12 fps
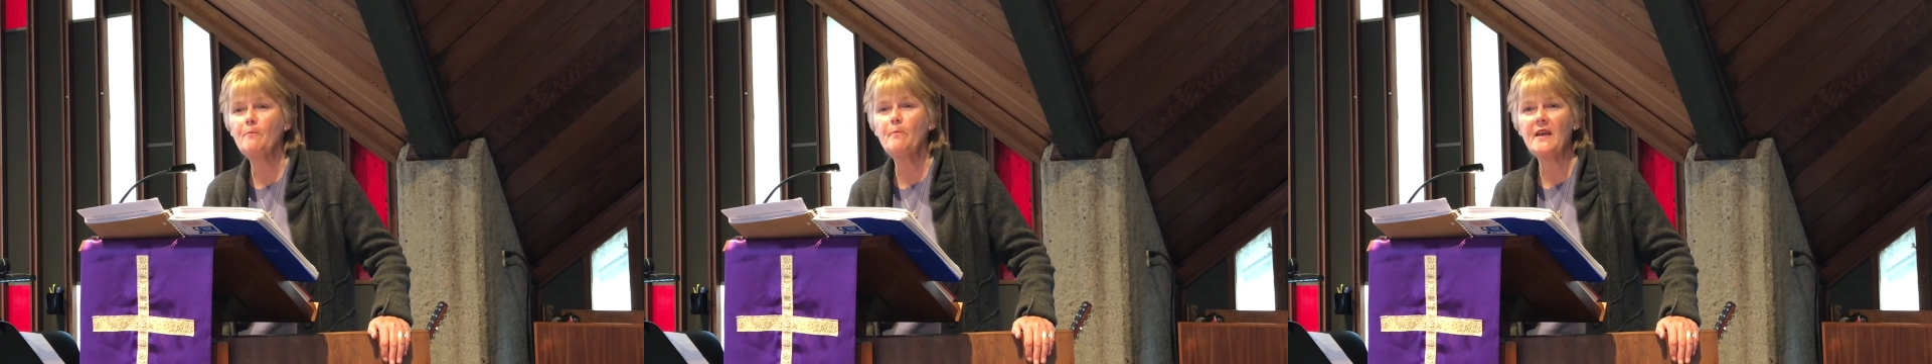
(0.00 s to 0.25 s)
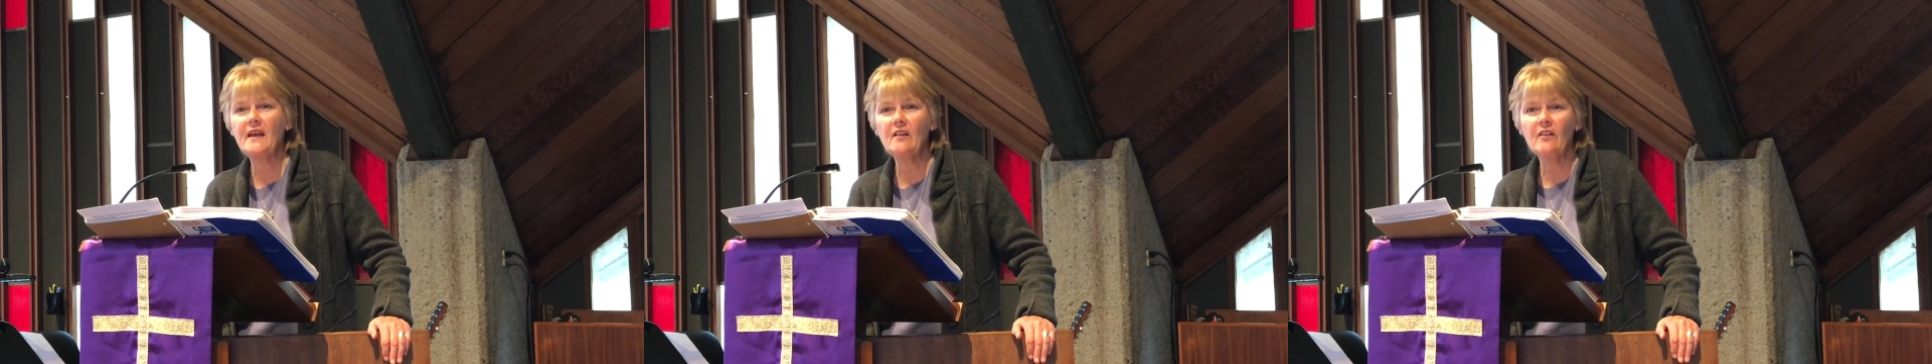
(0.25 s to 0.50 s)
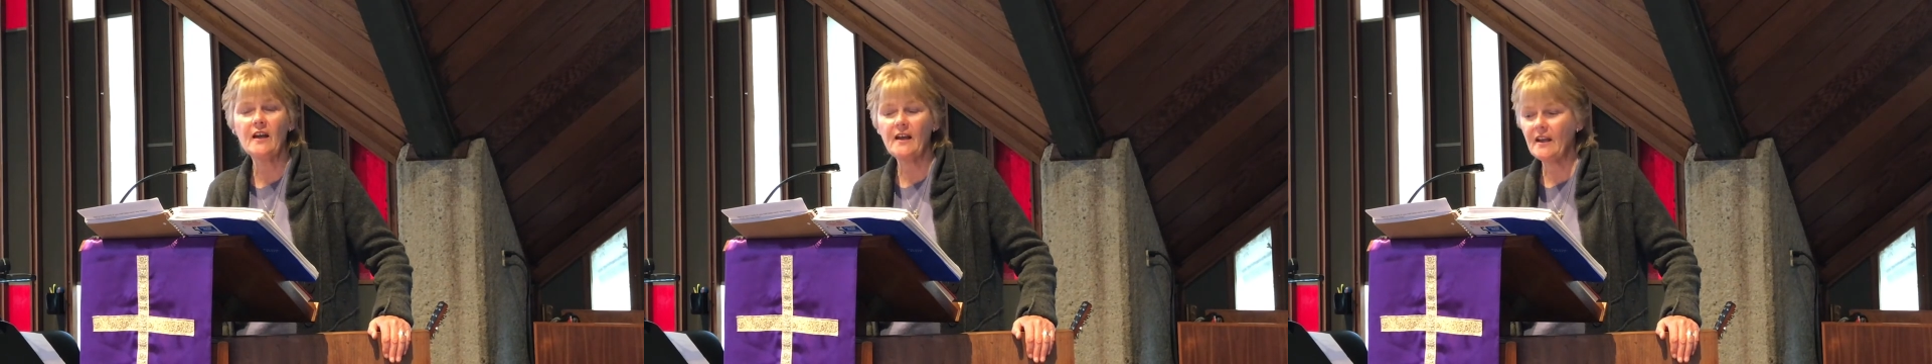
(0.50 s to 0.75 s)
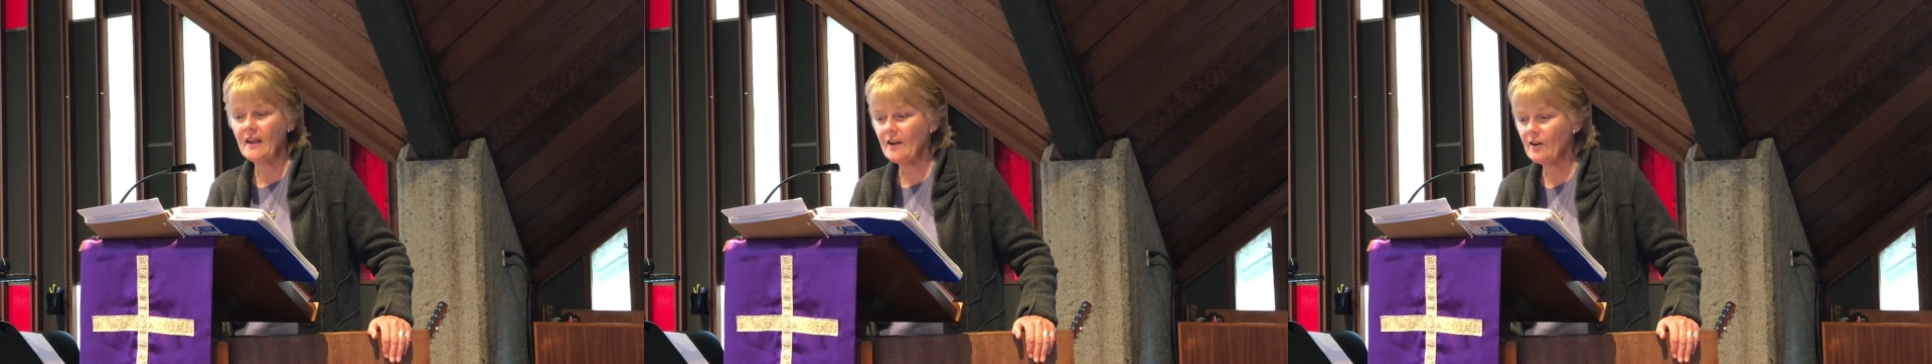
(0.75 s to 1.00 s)
mail
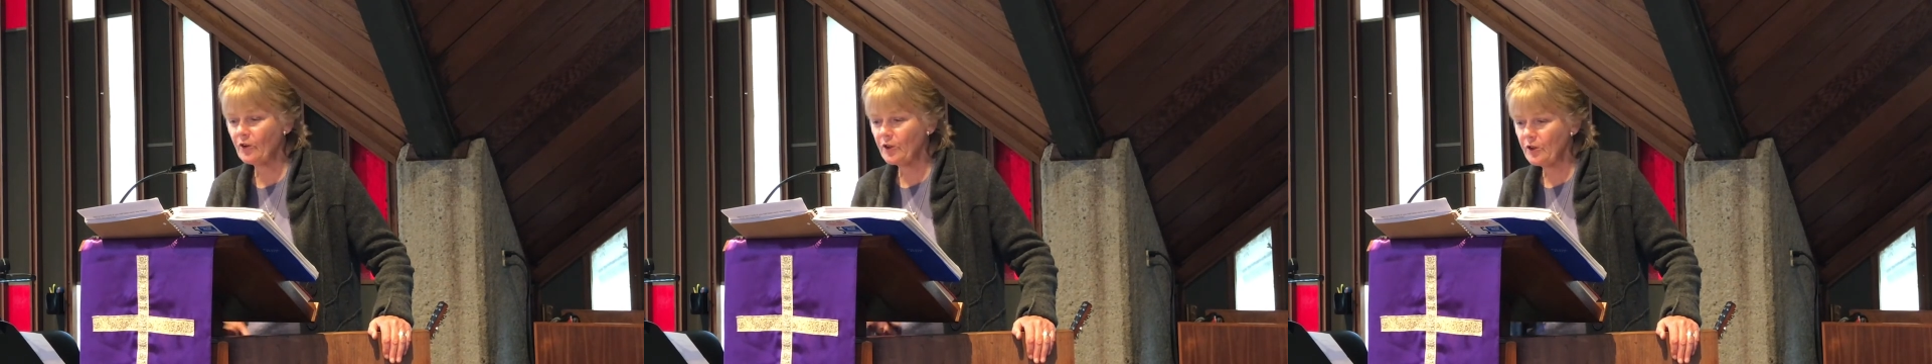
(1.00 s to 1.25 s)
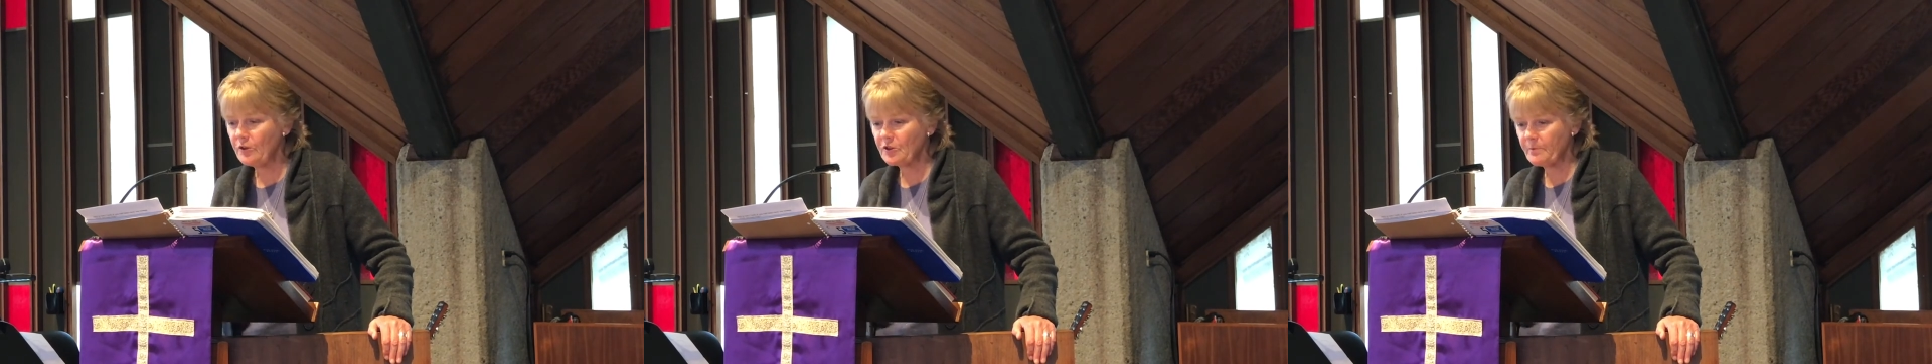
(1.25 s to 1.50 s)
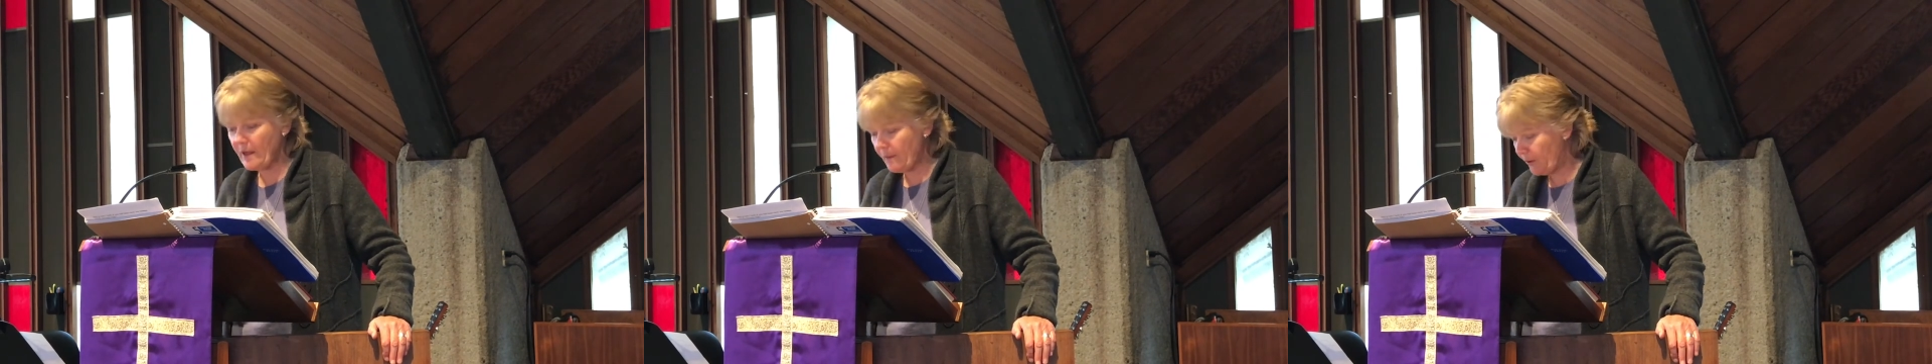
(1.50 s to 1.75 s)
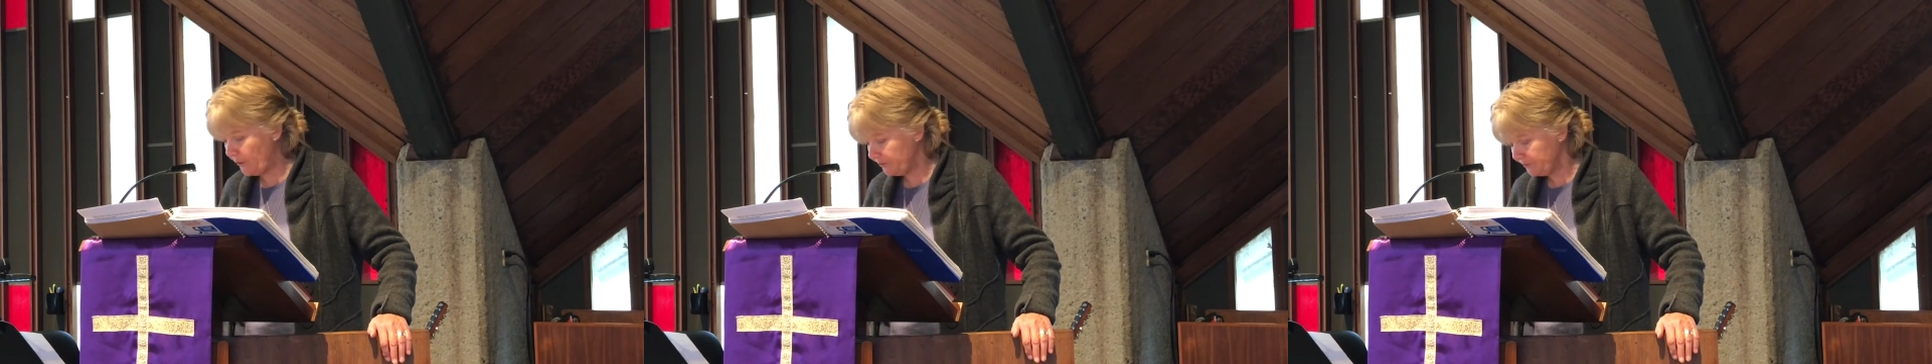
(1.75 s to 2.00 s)
that in or use
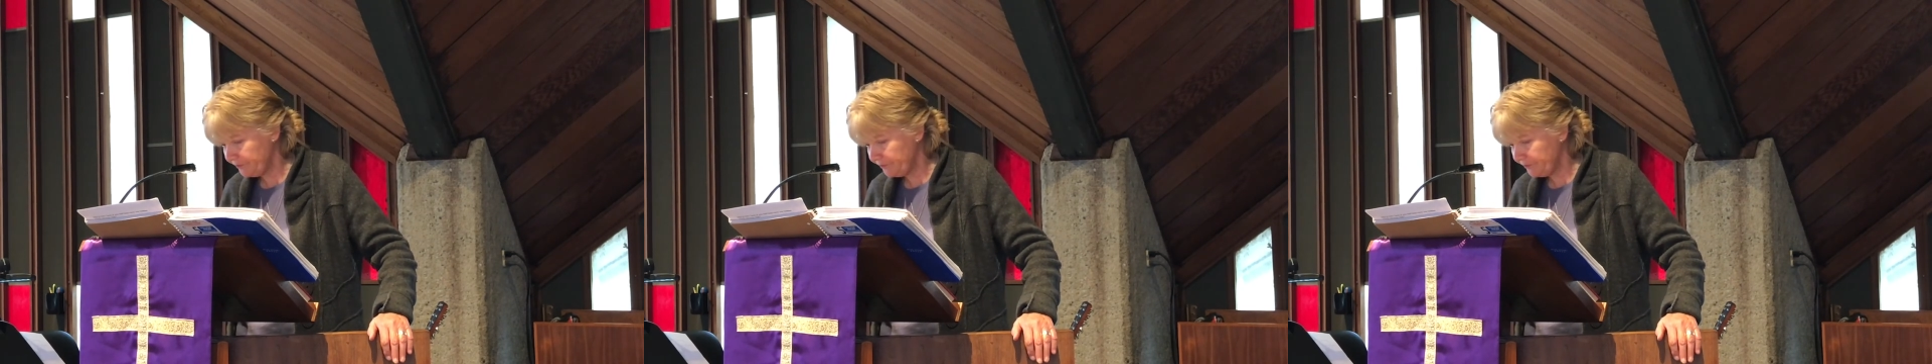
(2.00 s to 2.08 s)
PayBill.